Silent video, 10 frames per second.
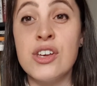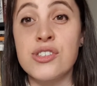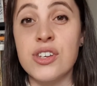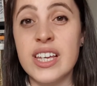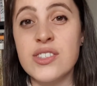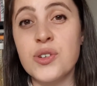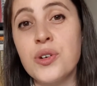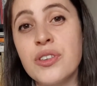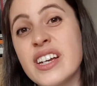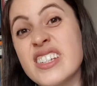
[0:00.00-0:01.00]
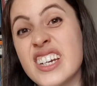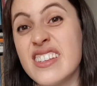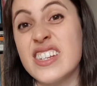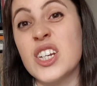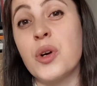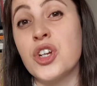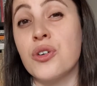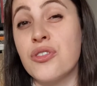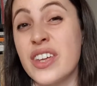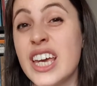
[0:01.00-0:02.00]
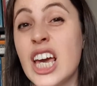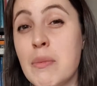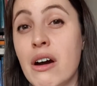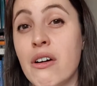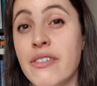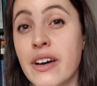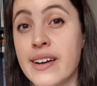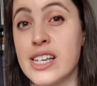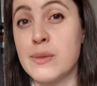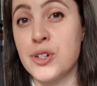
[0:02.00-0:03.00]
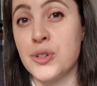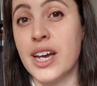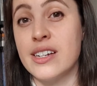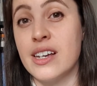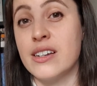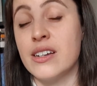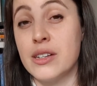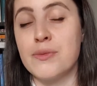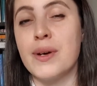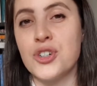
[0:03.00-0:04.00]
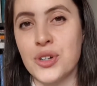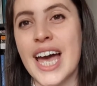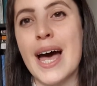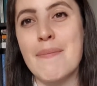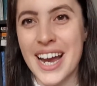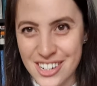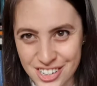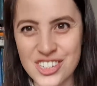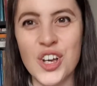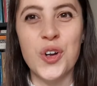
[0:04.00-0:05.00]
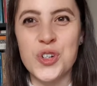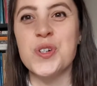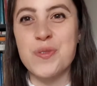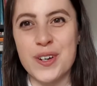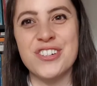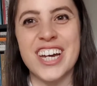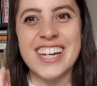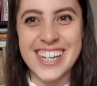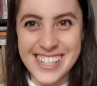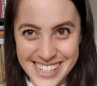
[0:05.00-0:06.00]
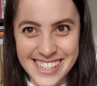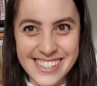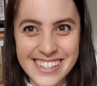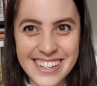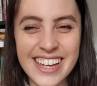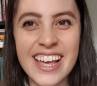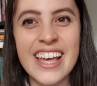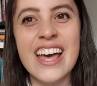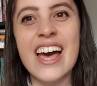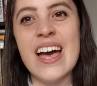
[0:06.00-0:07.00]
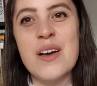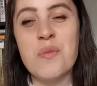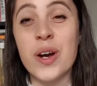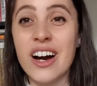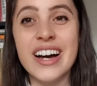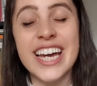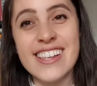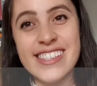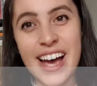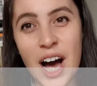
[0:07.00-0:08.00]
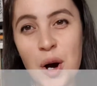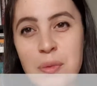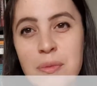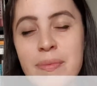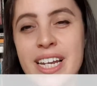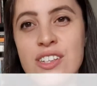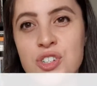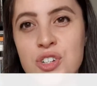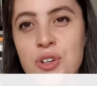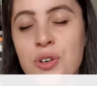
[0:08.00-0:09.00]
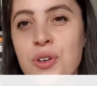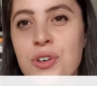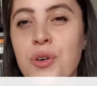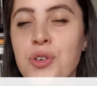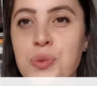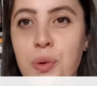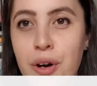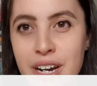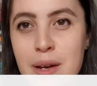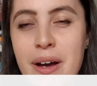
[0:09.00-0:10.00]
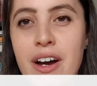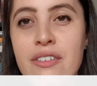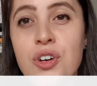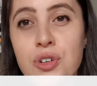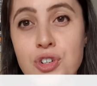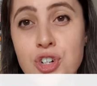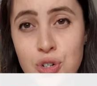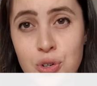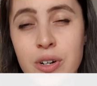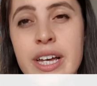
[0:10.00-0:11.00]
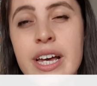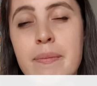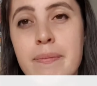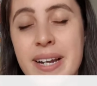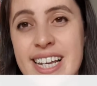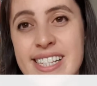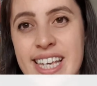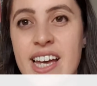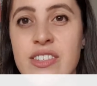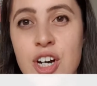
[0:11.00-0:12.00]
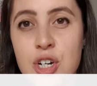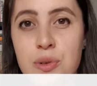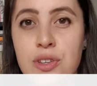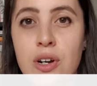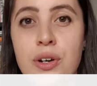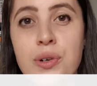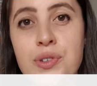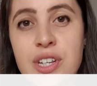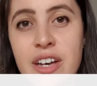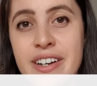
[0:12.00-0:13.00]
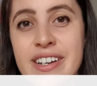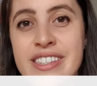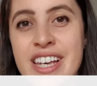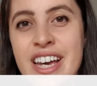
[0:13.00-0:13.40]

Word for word: So these are all things to consider when you're thinking about referring a special care, dent- special care patient onto a special care dentist. Um, we are here to help. Please do not worry about if you're not sure. Please get in touch with your local service.